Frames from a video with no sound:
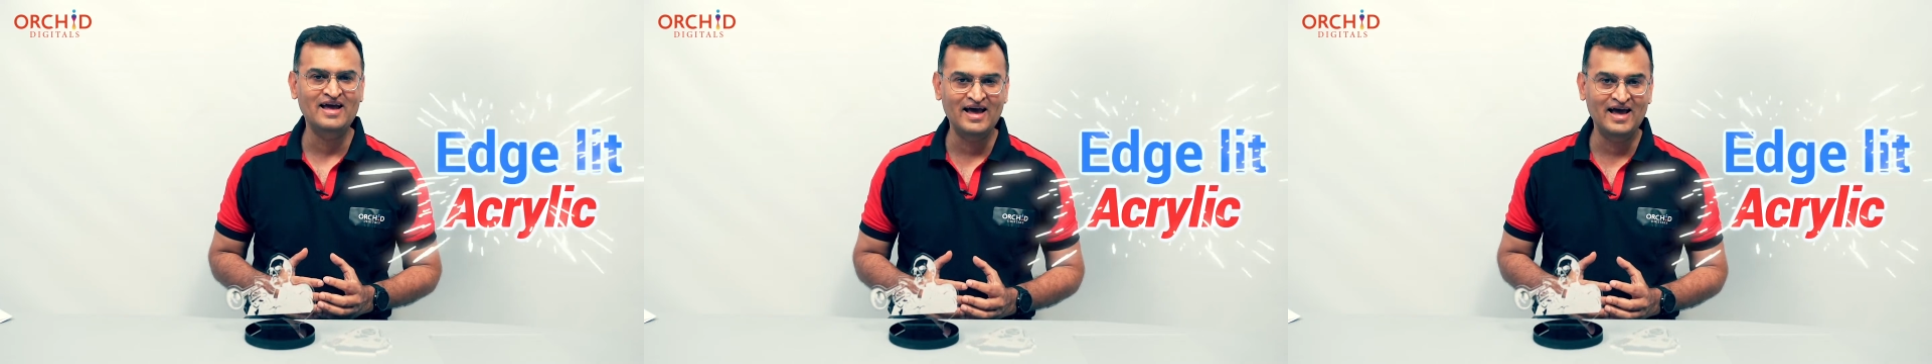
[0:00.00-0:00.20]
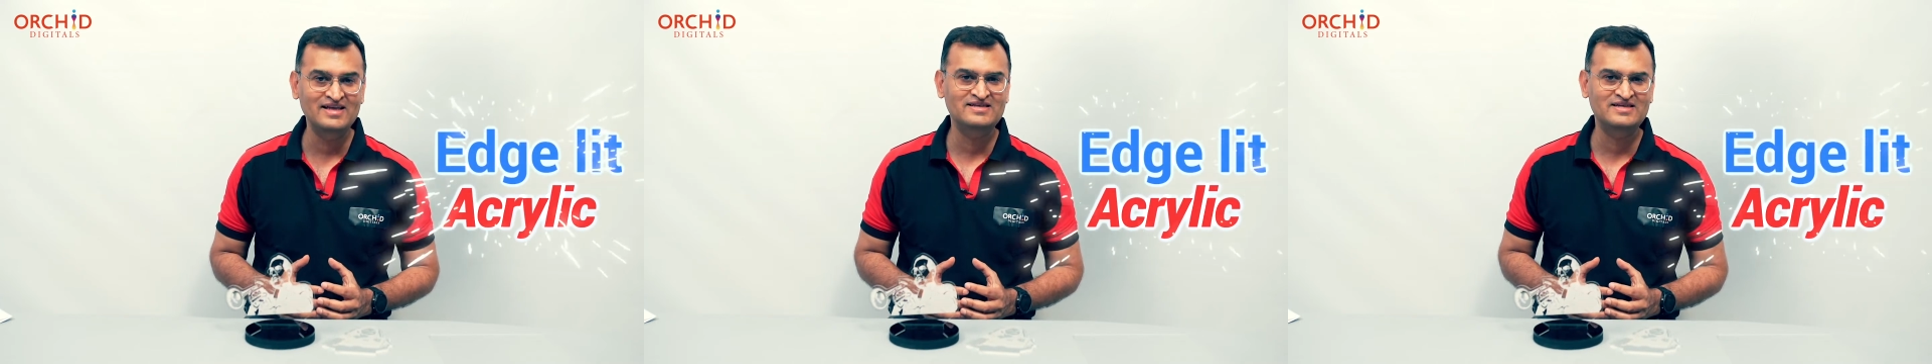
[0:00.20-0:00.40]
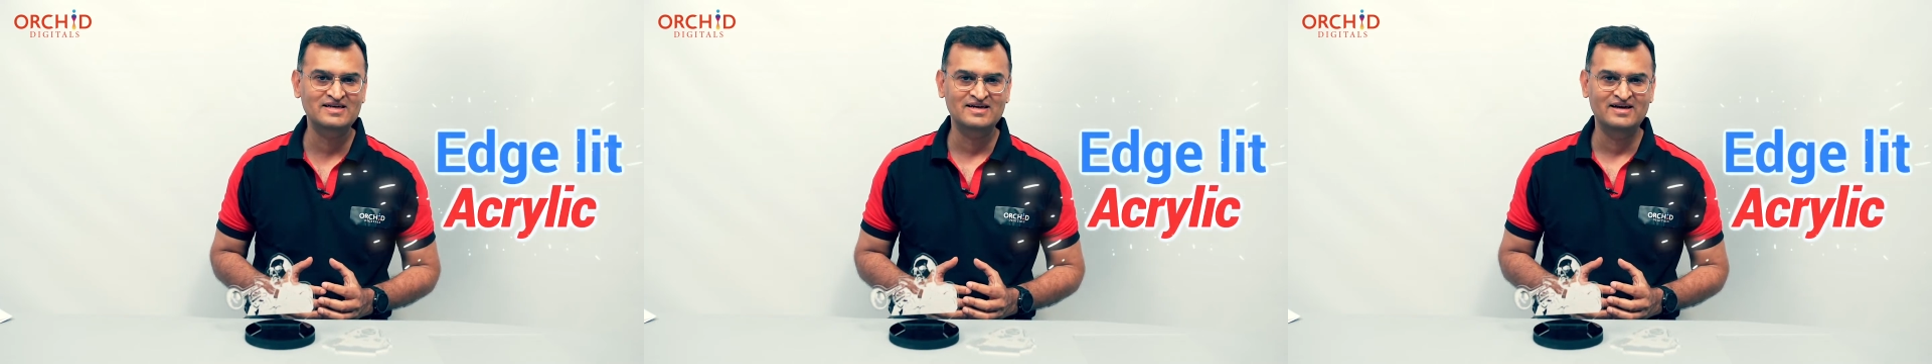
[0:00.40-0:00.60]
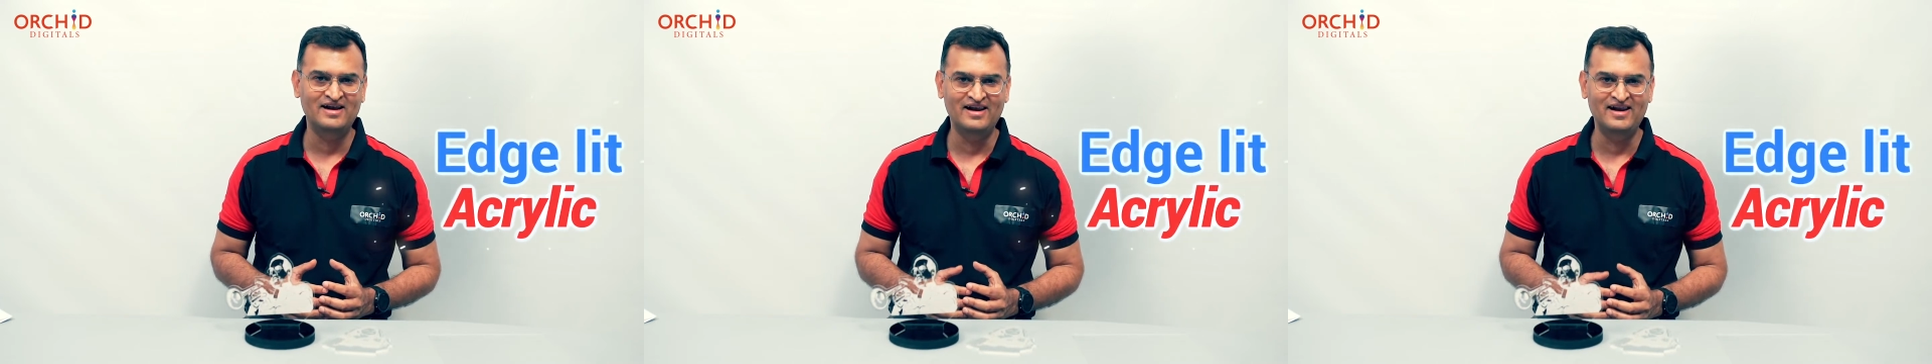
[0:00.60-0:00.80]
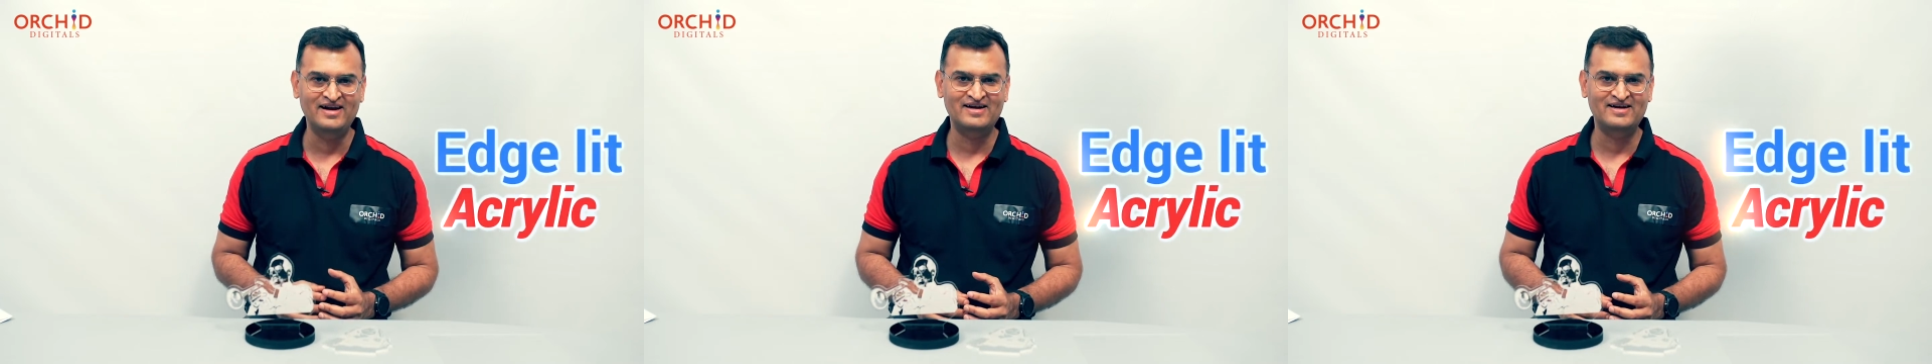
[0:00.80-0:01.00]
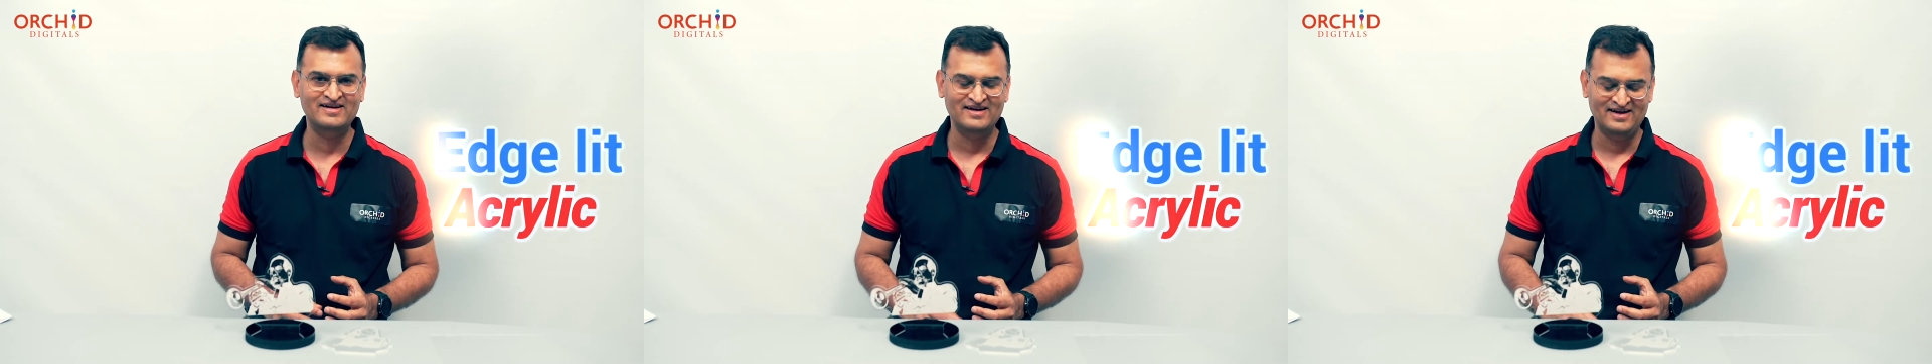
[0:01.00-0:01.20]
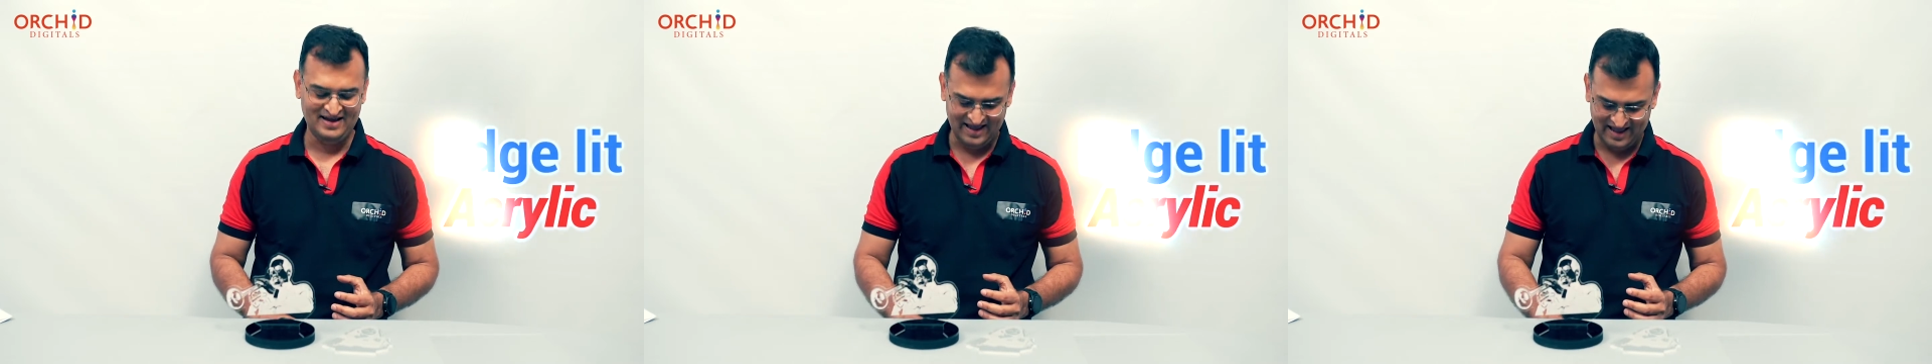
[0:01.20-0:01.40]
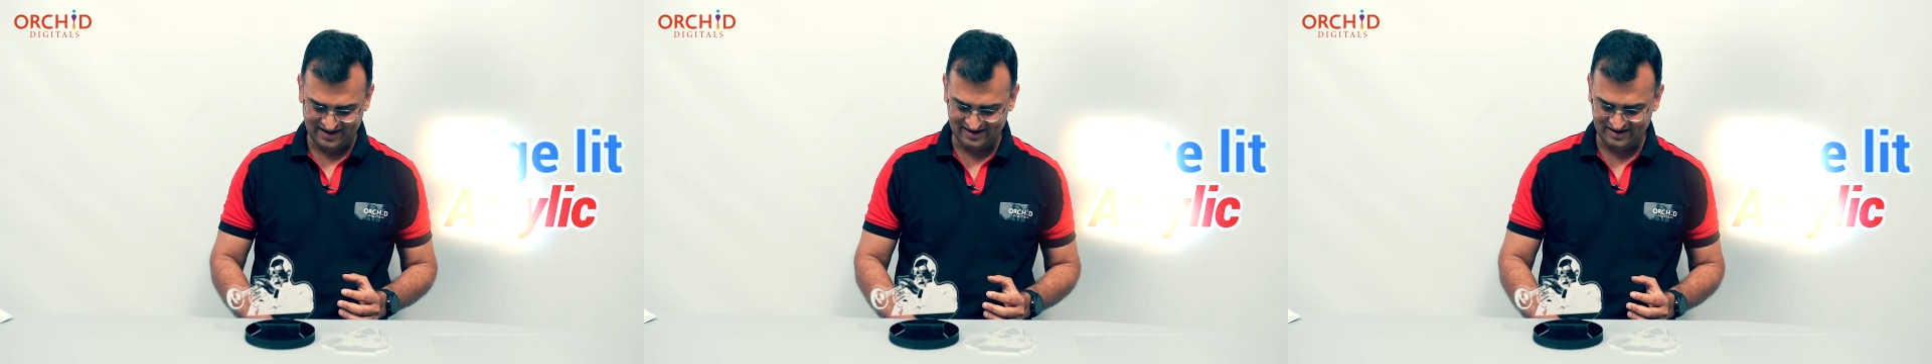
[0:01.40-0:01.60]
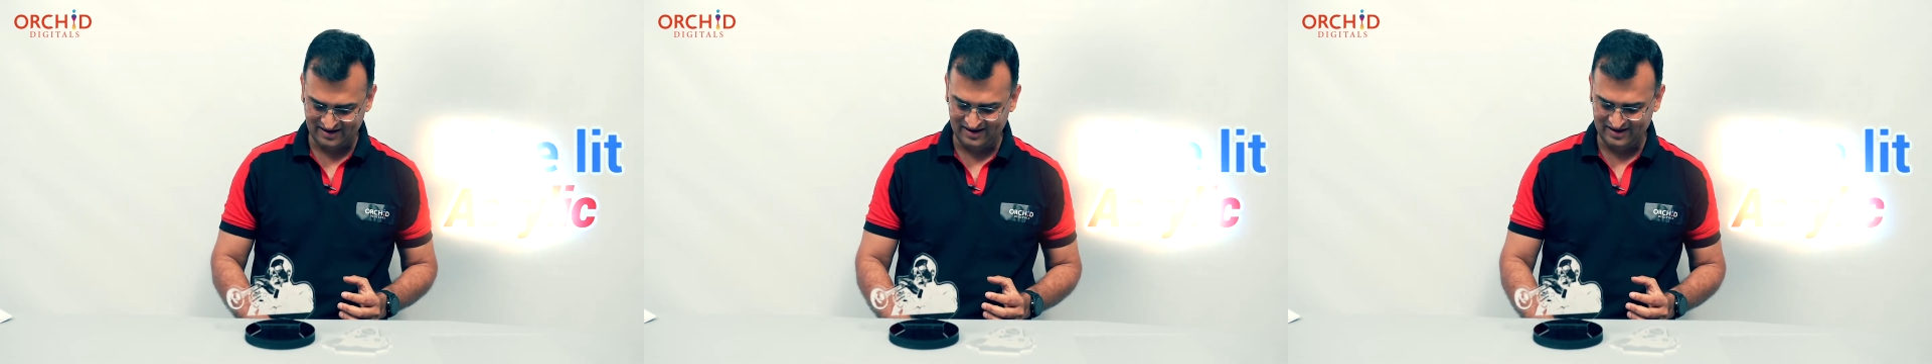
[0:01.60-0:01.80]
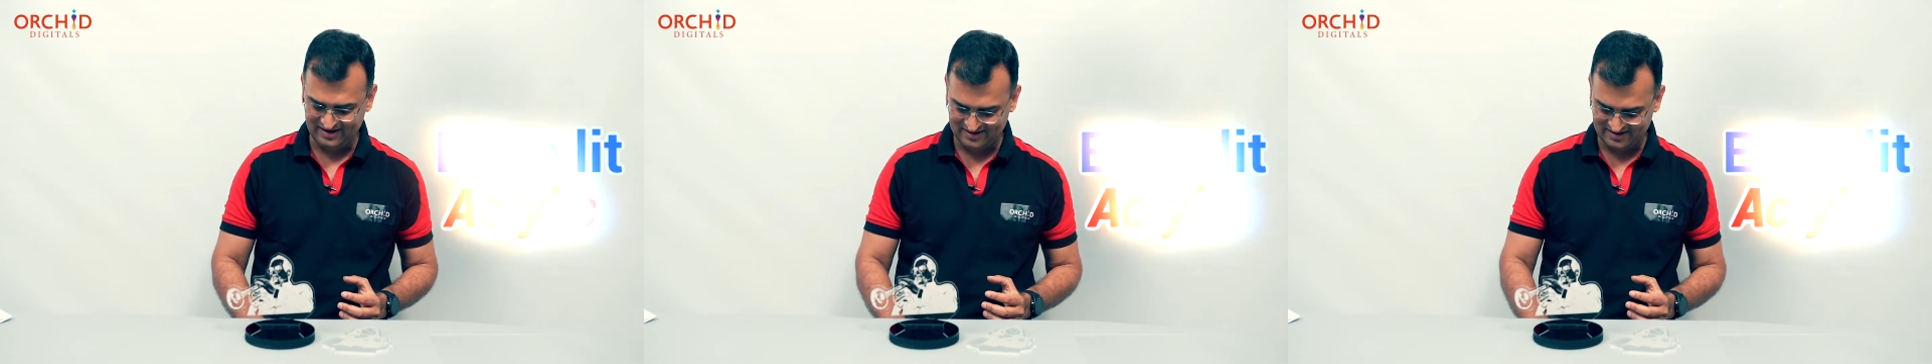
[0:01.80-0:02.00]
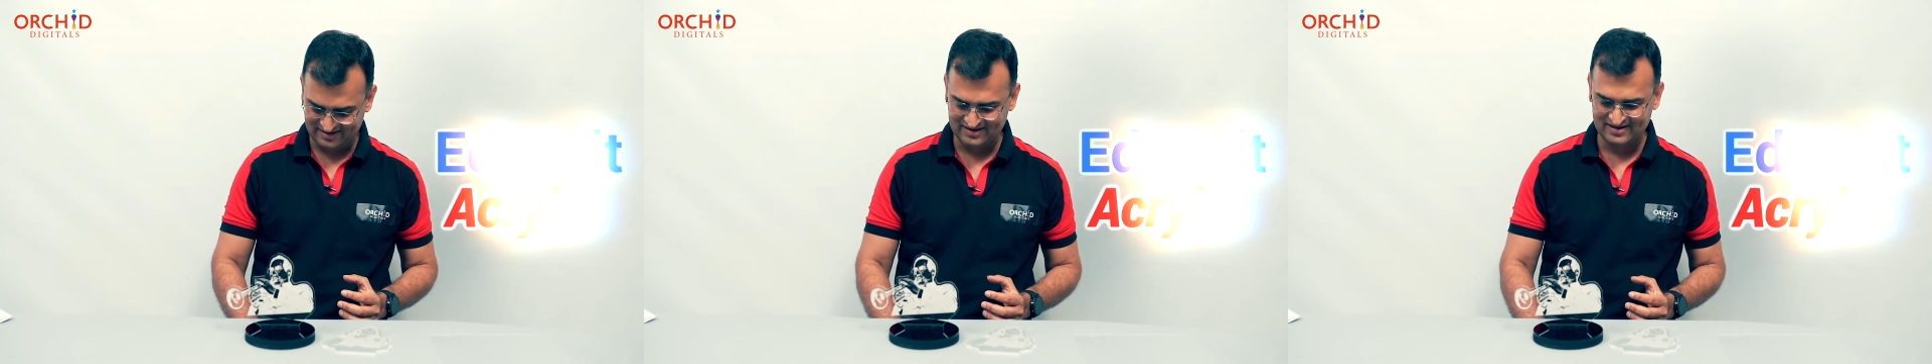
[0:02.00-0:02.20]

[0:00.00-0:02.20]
Edge Lit Acrylic.